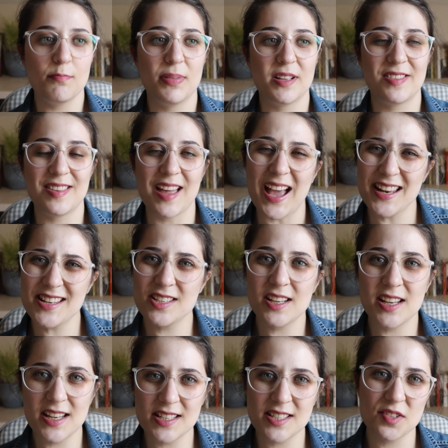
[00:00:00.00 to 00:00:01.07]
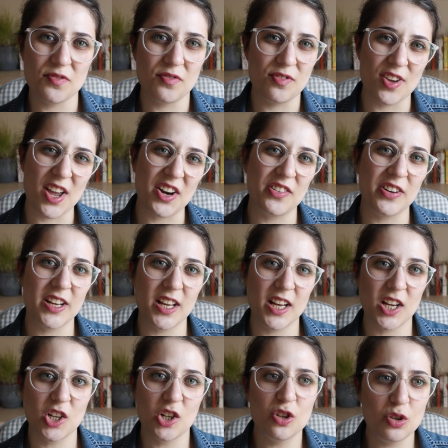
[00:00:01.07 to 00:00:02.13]
but that is a
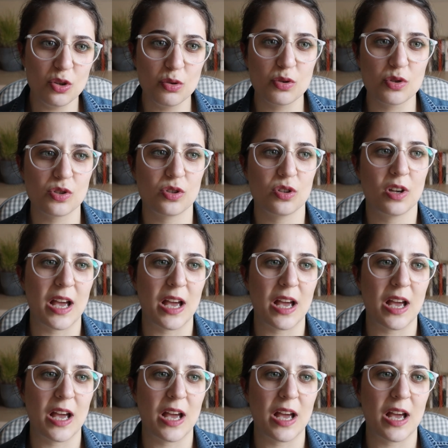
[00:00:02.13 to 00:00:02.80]
very loose